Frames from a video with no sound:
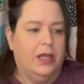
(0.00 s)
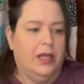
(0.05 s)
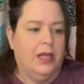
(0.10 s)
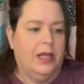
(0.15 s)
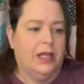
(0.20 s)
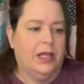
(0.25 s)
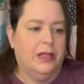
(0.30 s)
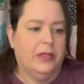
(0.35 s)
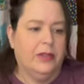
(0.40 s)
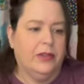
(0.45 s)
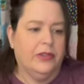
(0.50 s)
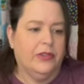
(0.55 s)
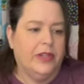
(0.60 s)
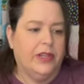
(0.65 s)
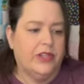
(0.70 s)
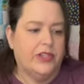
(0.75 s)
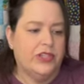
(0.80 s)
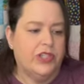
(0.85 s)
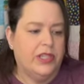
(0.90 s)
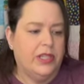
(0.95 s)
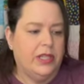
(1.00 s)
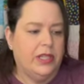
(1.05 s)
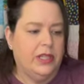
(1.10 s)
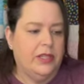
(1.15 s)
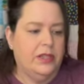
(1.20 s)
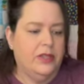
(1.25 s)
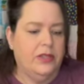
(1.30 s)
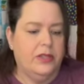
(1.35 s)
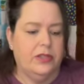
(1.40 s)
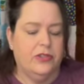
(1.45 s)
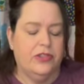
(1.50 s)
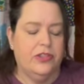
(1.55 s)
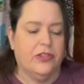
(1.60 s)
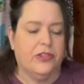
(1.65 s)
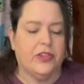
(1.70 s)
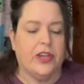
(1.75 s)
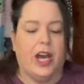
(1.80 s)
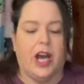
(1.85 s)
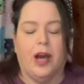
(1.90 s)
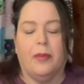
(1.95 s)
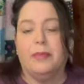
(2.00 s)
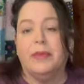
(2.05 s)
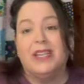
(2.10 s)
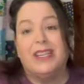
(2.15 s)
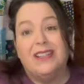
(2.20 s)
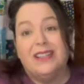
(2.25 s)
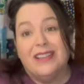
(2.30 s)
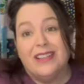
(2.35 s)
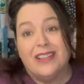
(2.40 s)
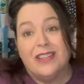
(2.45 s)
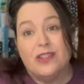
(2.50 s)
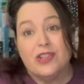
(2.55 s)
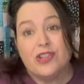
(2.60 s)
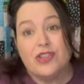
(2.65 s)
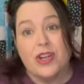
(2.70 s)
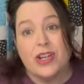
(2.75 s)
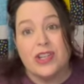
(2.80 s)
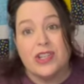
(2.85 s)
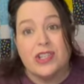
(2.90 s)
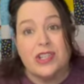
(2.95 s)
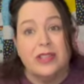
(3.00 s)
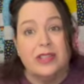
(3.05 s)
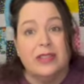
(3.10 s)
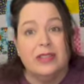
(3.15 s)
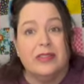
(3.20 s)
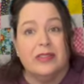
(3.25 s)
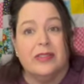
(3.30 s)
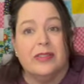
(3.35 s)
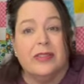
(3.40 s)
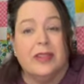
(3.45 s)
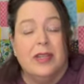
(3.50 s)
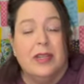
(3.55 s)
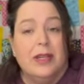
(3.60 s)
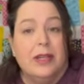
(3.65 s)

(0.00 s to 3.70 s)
It looks like she just copied the instructions